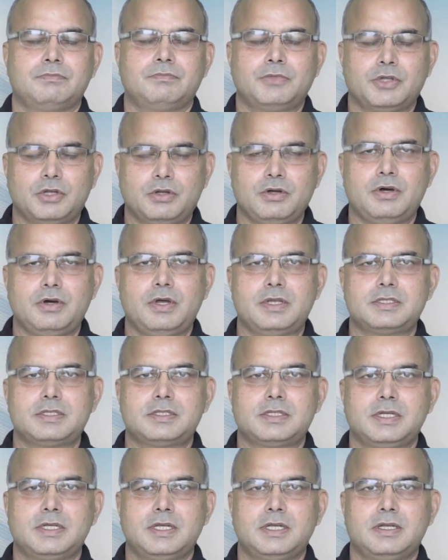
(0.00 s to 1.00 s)
because
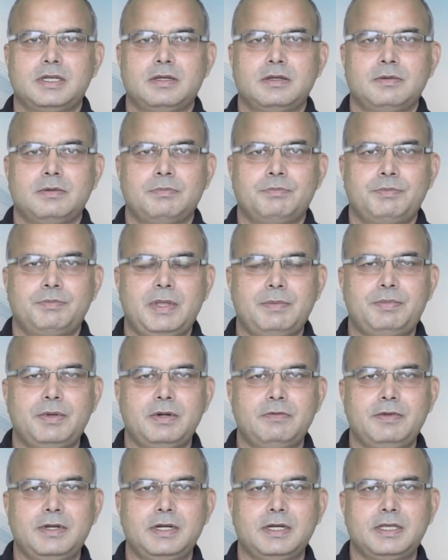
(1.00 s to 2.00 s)
people
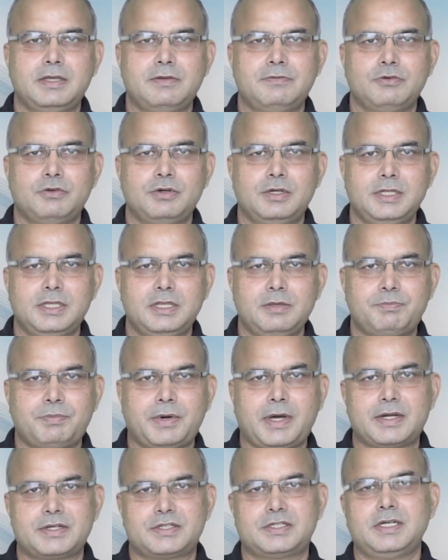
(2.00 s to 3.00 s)
will give only the
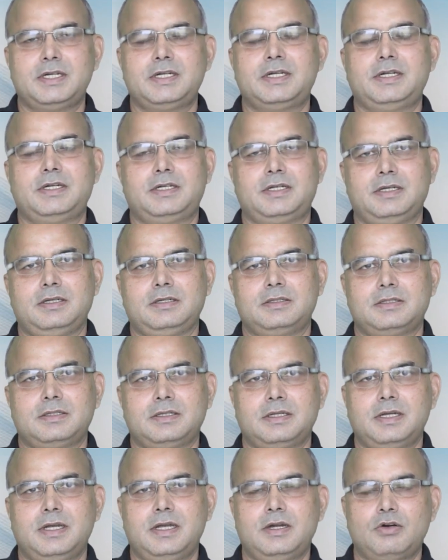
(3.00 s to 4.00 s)
partial data
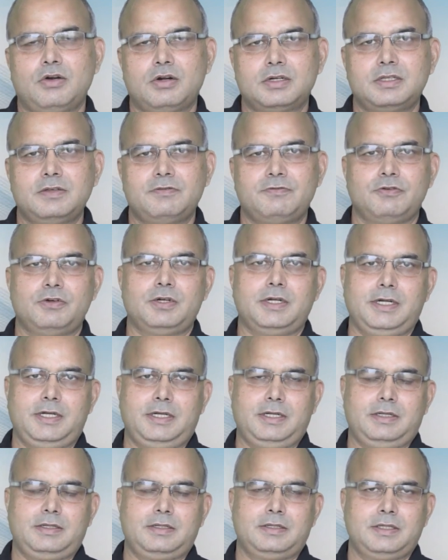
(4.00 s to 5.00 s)
and not the full
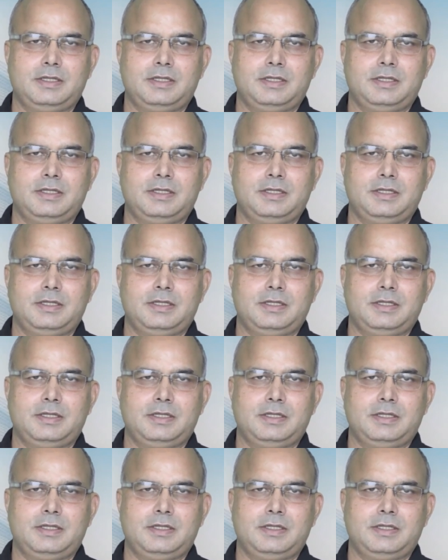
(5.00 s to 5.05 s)
data.